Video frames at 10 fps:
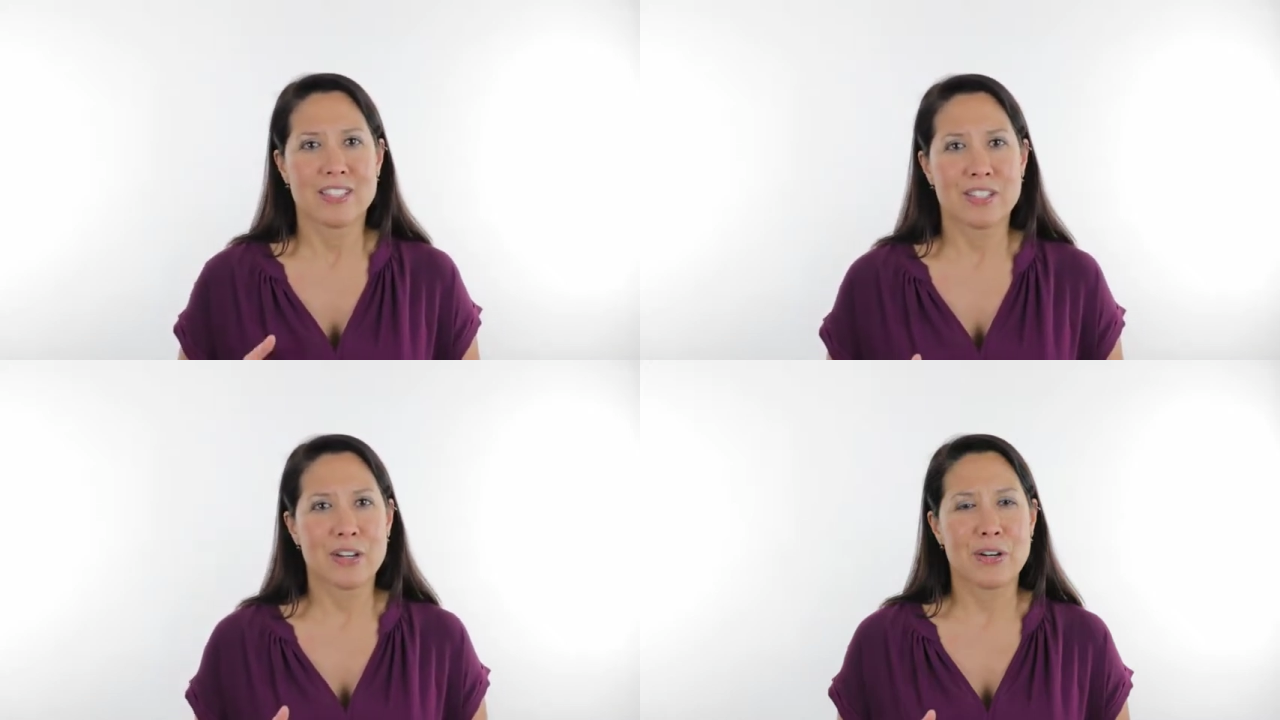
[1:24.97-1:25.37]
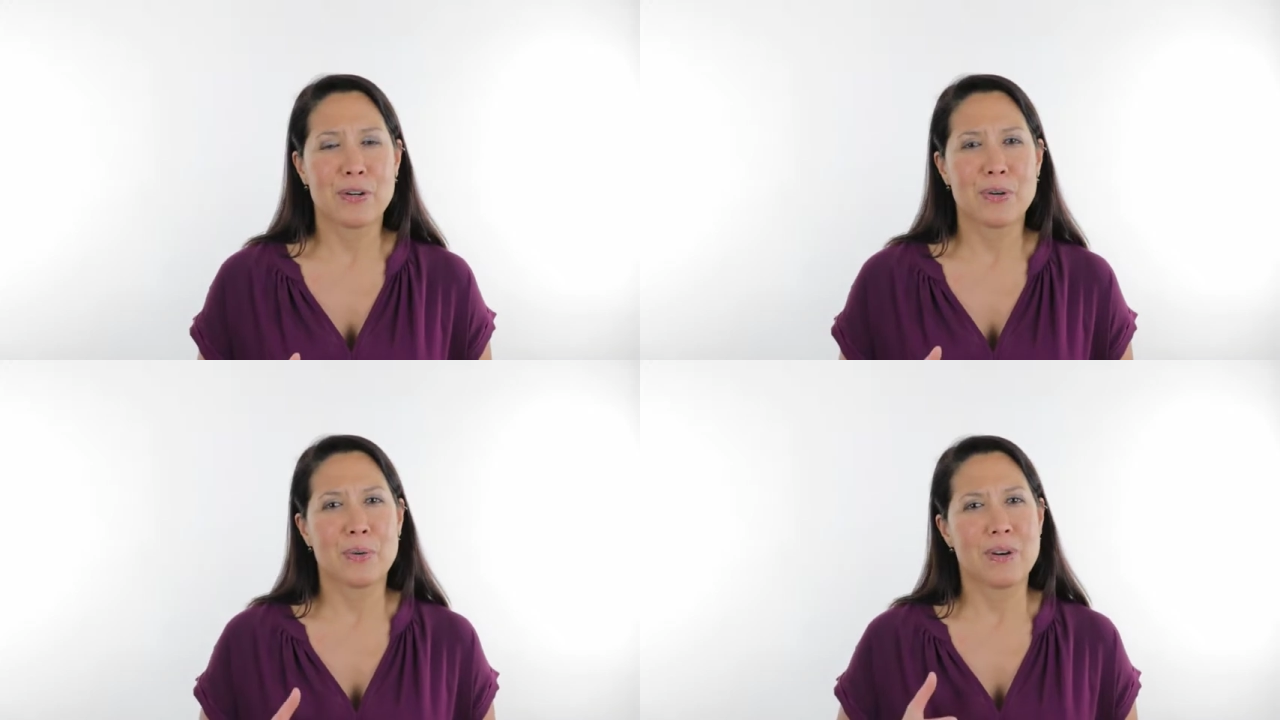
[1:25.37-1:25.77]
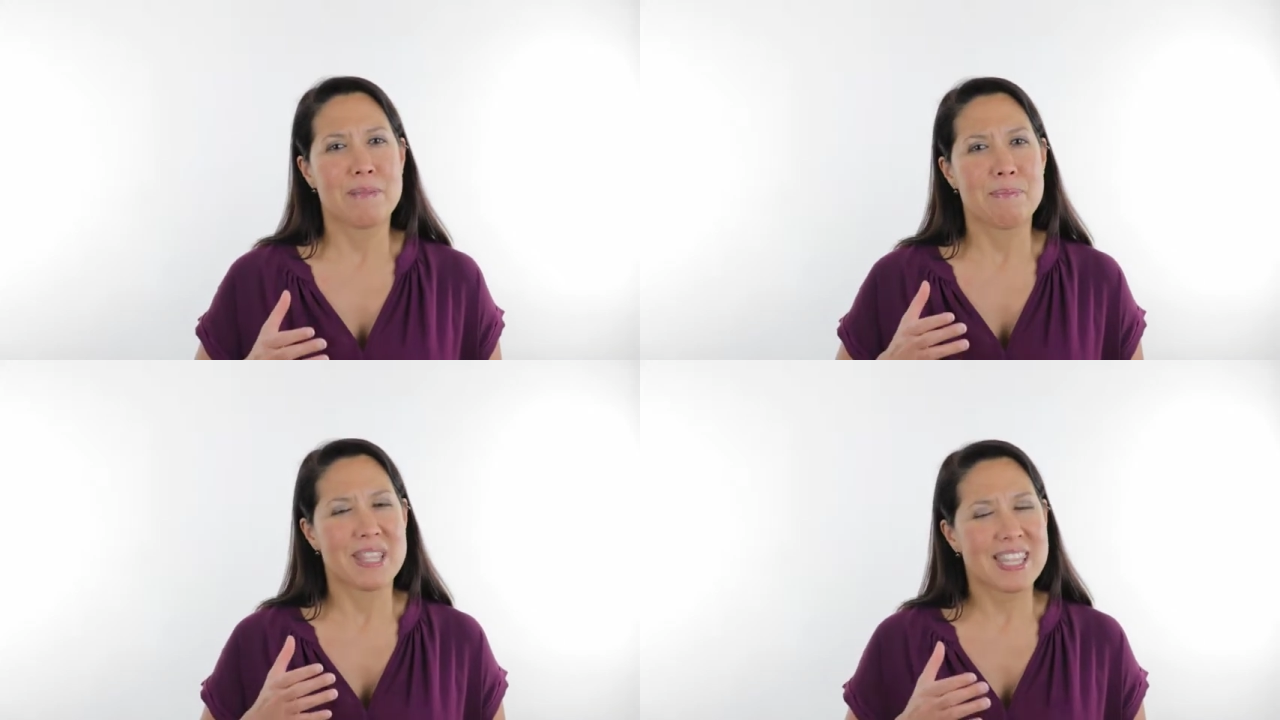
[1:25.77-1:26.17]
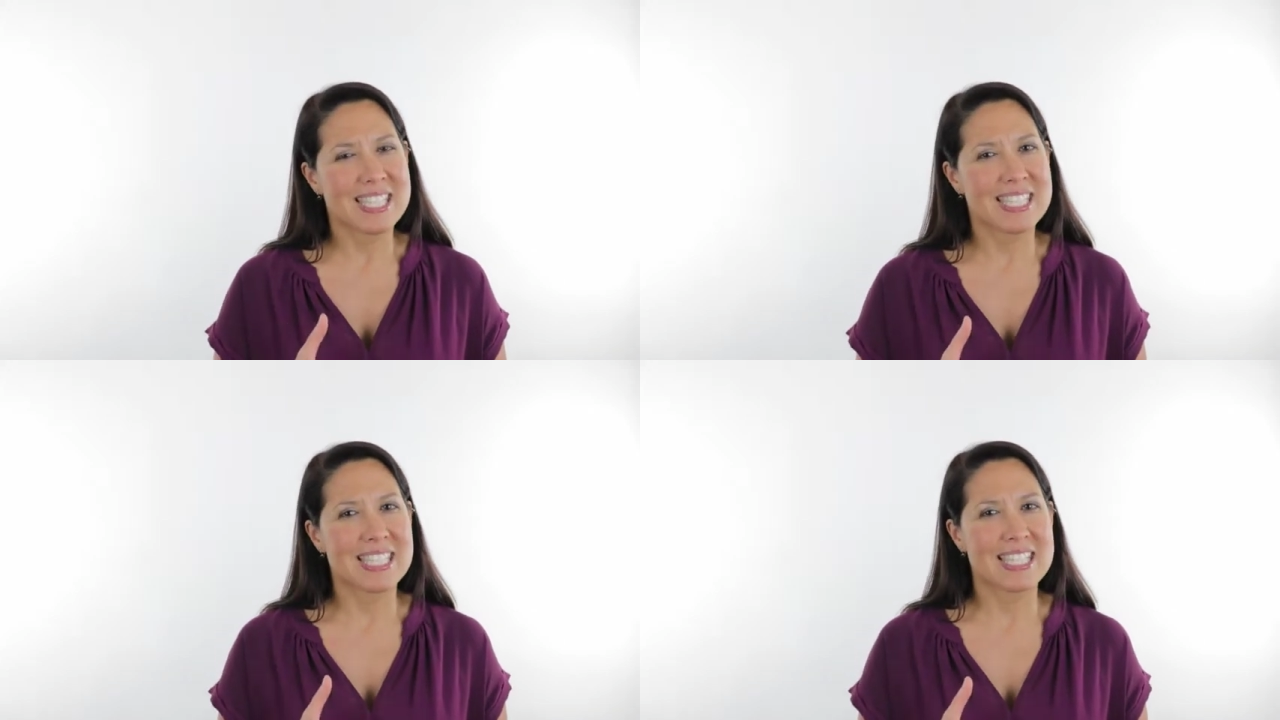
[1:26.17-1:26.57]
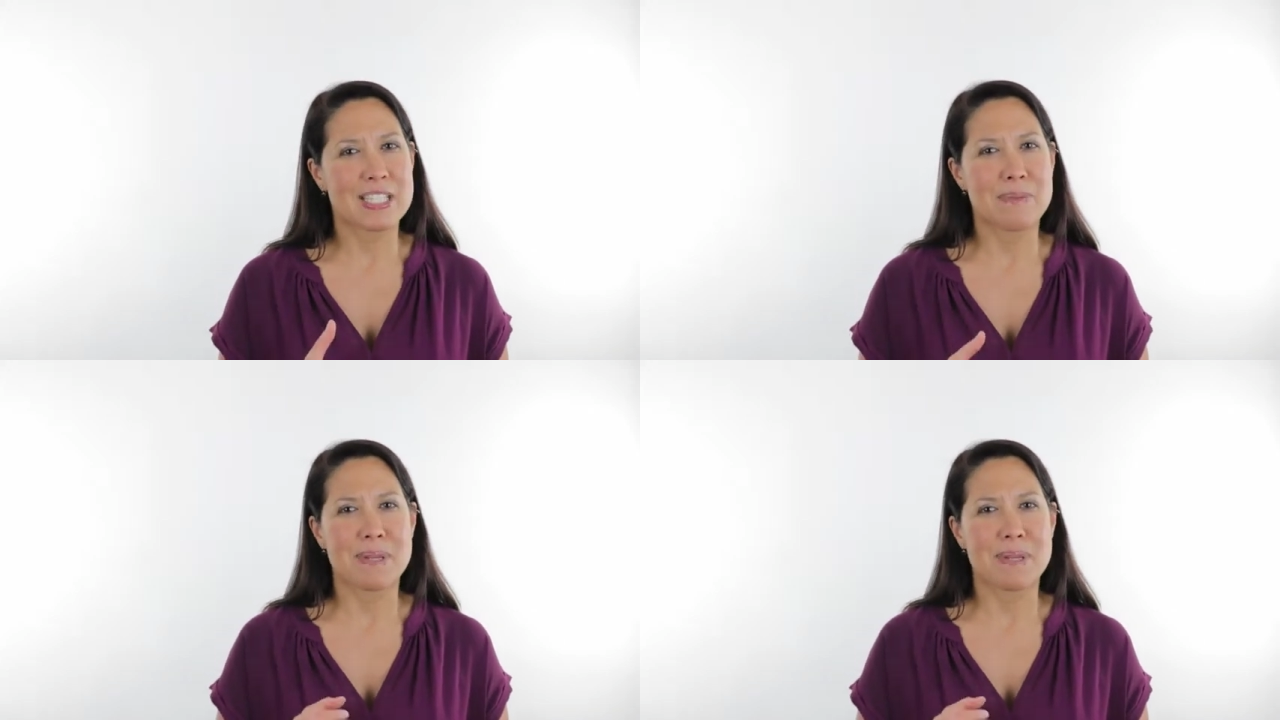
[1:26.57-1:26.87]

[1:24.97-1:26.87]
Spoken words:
But this system,